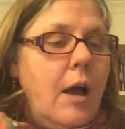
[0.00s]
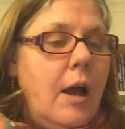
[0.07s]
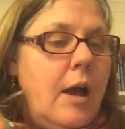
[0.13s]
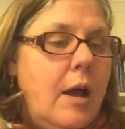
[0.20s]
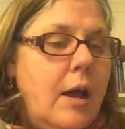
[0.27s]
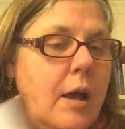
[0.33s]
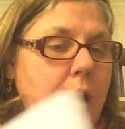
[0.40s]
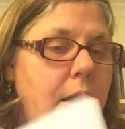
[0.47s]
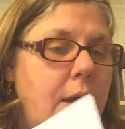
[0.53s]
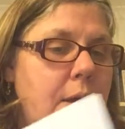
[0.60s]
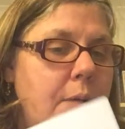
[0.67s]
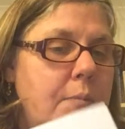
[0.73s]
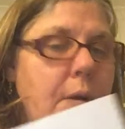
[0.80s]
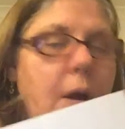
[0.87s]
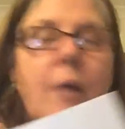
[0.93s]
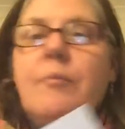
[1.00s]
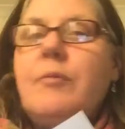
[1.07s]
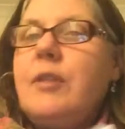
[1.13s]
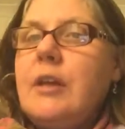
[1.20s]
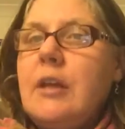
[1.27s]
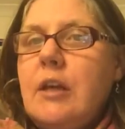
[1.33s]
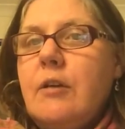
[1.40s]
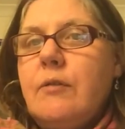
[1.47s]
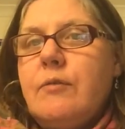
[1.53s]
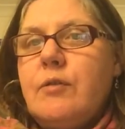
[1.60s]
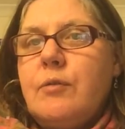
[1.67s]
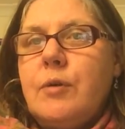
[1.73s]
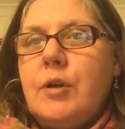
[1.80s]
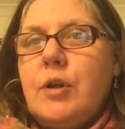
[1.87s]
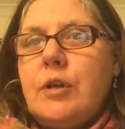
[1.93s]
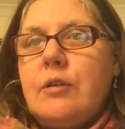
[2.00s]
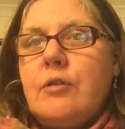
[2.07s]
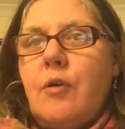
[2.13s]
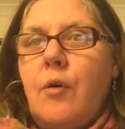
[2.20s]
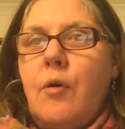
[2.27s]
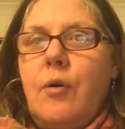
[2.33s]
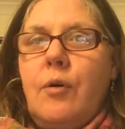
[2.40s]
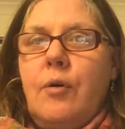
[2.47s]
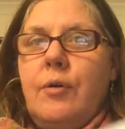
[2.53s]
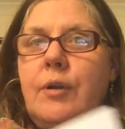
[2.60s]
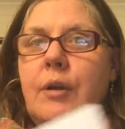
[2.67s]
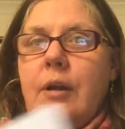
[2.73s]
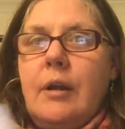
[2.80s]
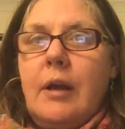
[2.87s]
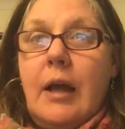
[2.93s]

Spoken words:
I'm thinking of doing it on